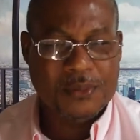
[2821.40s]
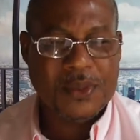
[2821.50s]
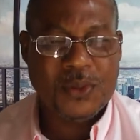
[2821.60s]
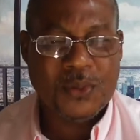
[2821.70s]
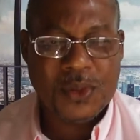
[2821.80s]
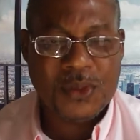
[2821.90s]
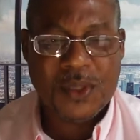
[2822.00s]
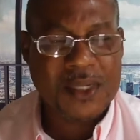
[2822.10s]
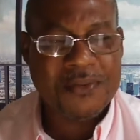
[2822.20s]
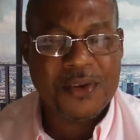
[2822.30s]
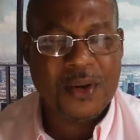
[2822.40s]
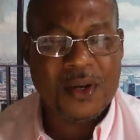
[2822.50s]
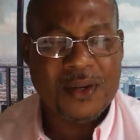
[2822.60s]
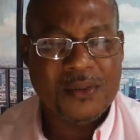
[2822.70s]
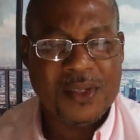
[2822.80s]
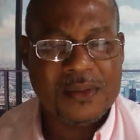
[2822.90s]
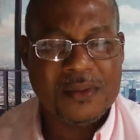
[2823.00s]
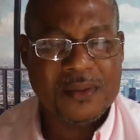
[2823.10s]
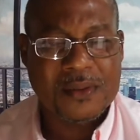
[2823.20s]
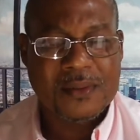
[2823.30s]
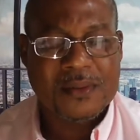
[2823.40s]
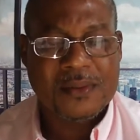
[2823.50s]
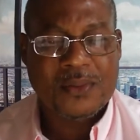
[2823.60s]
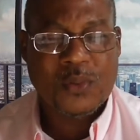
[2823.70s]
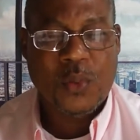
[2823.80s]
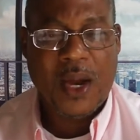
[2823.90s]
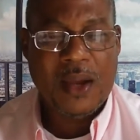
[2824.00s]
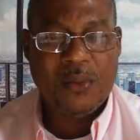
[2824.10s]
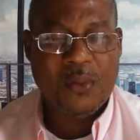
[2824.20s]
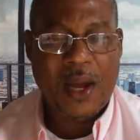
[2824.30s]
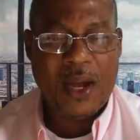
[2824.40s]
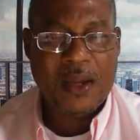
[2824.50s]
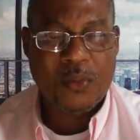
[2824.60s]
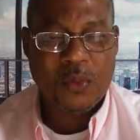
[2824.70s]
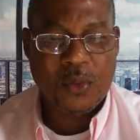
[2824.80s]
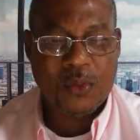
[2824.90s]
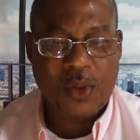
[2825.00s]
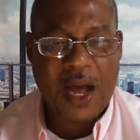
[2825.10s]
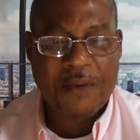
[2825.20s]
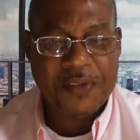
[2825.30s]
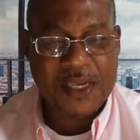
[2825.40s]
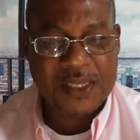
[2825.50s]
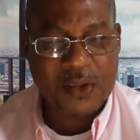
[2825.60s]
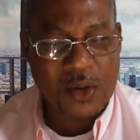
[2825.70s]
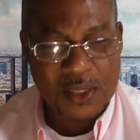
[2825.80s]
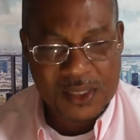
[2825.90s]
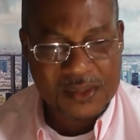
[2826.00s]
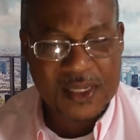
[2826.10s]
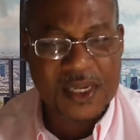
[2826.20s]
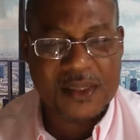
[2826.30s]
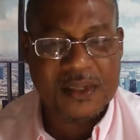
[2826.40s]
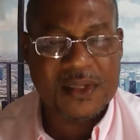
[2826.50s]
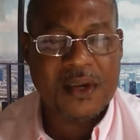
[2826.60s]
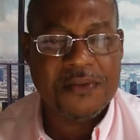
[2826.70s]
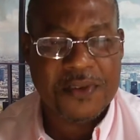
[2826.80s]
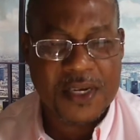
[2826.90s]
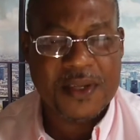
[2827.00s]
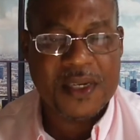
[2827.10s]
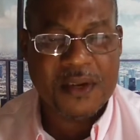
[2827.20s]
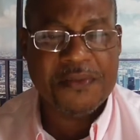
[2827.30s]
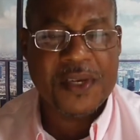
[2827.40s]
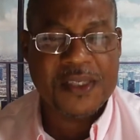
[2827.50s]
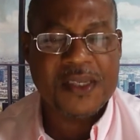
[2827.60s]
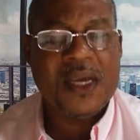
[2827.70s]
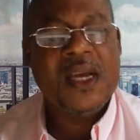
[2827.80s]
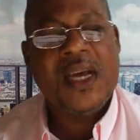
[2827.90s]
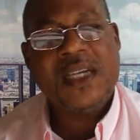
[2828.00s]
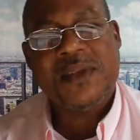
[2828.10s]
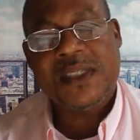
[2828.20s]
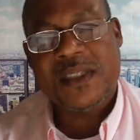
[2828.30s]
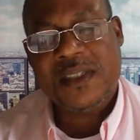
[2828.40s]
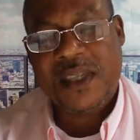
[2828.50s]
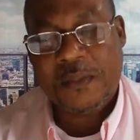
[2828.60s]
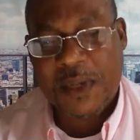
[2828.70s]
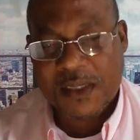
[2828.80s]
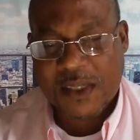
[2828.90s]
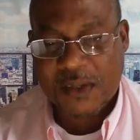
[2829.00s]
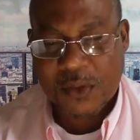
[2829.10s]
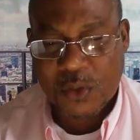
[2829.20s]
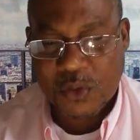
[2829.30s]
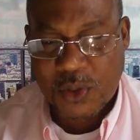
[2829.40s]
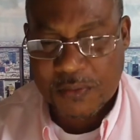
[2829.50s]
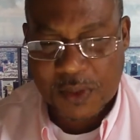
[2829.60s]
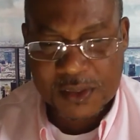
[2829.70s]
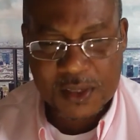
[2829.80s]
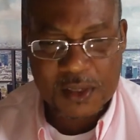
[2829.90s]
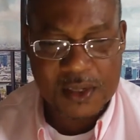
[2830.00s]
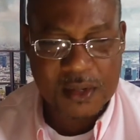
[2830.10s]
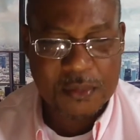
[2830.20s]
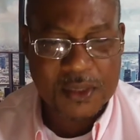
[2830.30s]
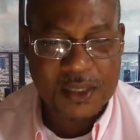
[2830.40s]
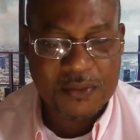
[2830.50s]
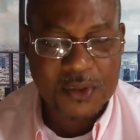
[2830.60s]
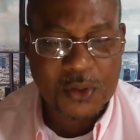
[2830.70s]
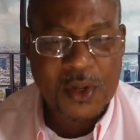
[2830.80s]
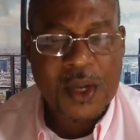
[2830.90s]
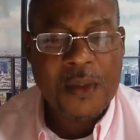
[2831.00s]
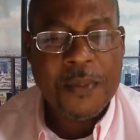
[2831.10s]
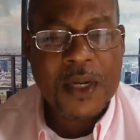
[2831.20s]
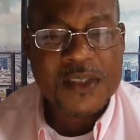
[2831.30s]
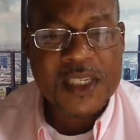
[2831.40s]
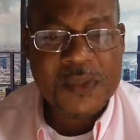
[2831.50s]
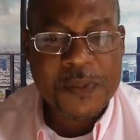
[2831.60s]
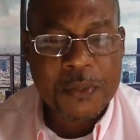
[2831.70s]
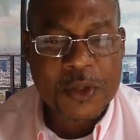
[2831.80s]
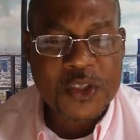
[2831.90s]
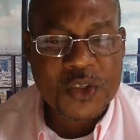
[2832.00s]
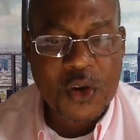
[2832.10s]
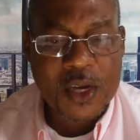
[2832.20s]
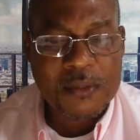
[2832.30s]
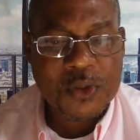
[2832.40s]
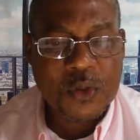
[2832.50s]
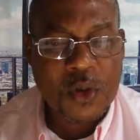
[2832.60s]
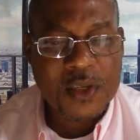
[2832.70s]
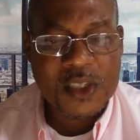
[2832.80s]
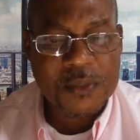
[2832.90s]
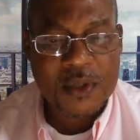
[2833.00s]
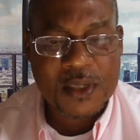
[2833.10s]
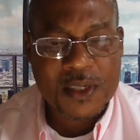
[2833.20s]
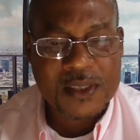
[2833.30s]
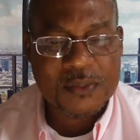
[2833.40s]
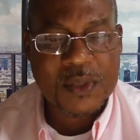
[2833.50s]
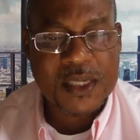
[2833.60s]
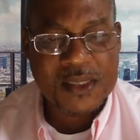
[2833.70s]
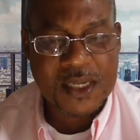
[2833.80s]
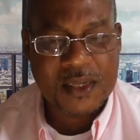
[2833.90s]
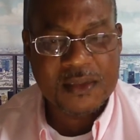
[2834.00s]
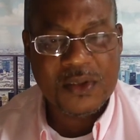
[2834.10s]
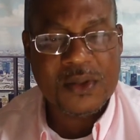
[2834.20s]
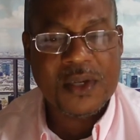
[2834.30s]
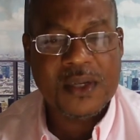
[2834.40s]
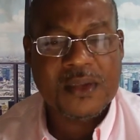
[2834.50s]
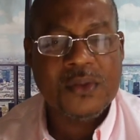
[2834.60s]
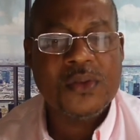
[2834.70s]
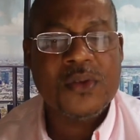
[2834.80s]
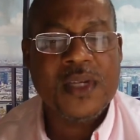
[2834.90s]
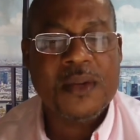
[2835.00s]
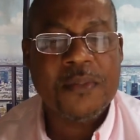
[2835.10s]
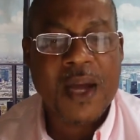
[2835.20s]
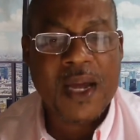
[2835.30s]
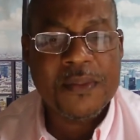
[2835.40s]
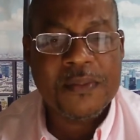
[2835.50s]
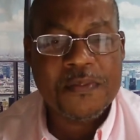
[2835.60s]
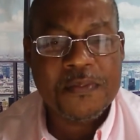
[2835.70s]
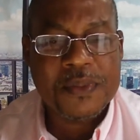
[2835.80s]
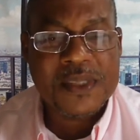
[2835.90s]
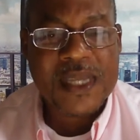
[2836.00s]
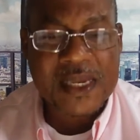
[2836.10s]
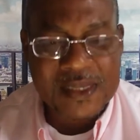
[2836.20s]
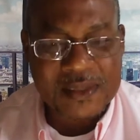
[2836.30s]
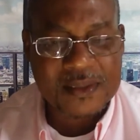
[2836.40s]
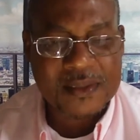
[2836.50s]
what, you what you looking for? What? Why why after he did all these things in your face in your face? That's why Jesus said, "Blessed are those who have not seen and yet believe." You know, because these people saw him do all these miracles, and what they say, you ain't you doing that by Satan.